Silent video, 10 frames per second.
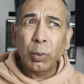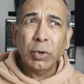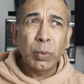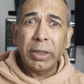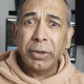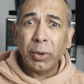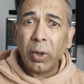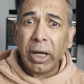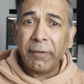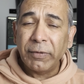was 1/3
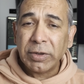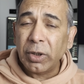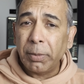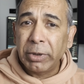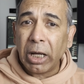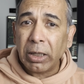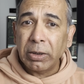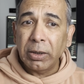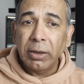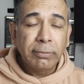or 1/2 a stop
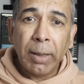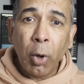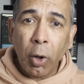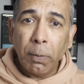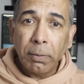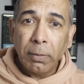darker. I'm home.